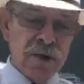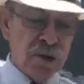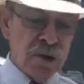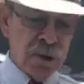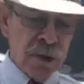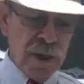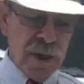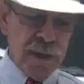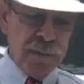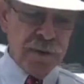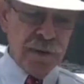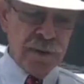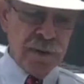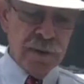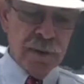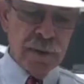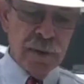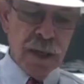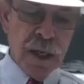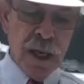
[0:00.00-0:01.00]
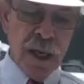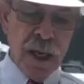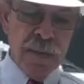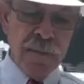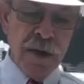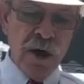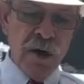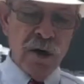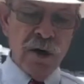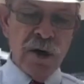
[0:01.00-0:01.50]
Schreiber, and I'm
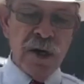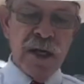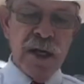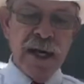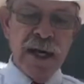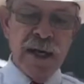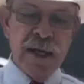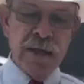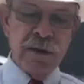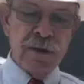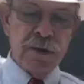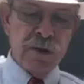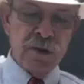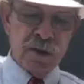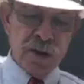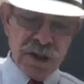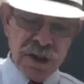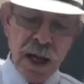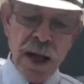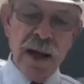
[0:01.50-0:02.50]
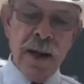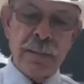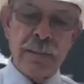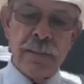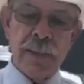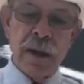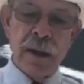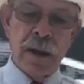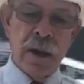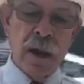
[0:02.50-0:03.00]
here today to stop
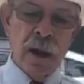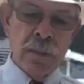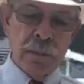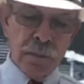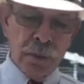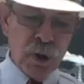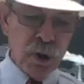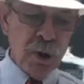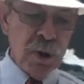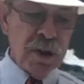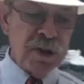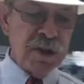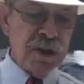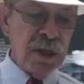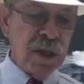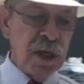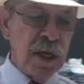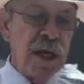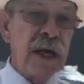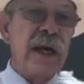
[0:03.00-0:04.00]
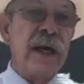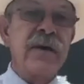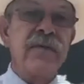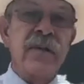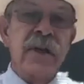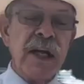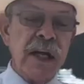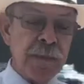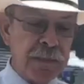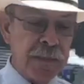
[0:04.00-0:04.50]
Pruitt's delay of an
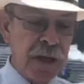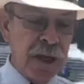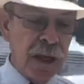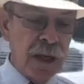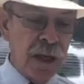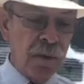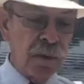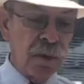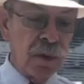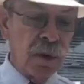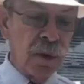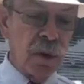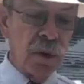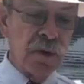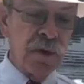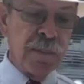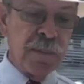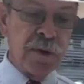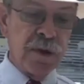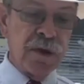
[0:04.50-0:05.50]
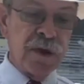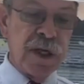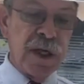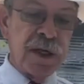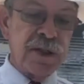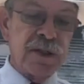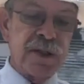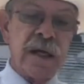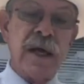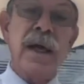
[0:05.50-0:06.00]
EPA rule that
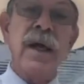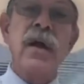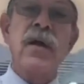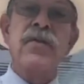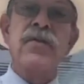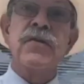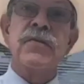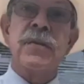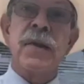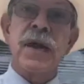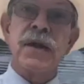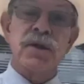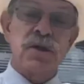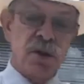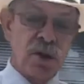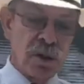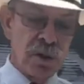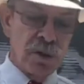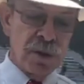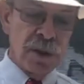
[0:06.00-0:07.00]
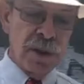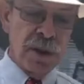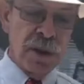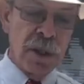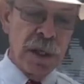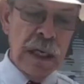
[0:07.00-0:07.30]
protects the health of my children